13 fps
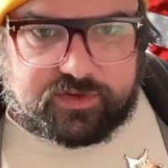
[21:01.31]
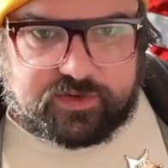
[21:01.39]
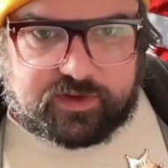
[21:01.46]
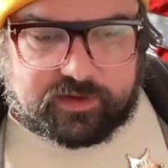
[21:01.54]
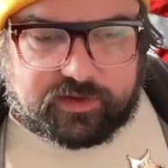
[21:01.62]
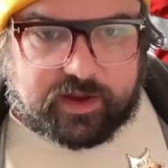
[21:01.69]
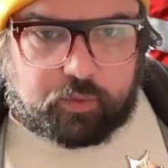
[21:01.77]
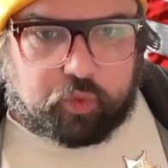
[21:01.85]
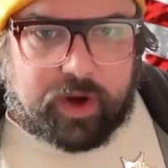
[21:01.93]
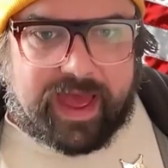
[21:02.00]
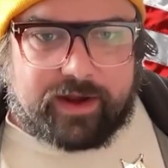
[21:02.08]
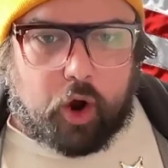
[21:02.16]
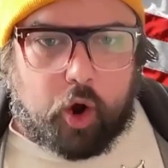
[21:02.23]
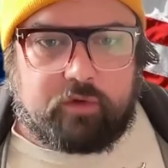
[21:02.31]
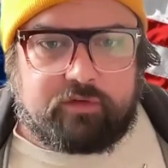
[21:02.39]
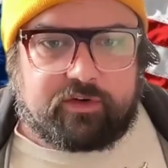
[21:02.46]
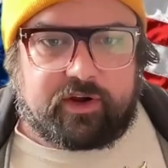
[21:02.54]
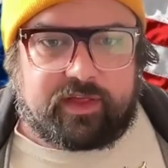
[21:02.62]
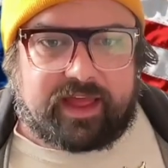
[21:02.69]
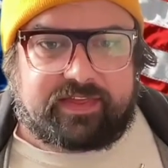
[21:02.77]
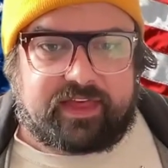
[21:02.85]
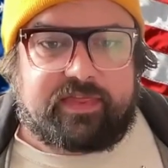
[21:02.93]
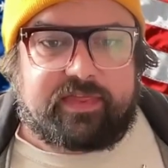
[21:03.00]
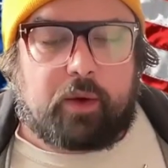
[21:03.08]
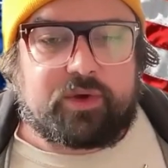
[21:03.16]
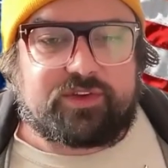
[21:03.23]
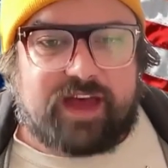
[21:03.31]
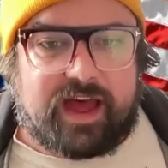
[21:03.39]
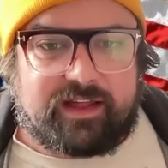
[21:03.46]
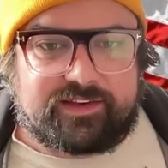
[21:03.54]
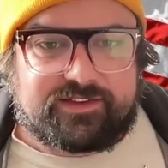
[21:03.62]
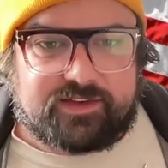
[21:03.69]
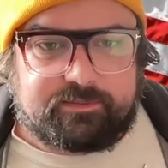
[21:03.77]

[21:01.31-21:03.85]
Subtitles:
like read over. Like that was not like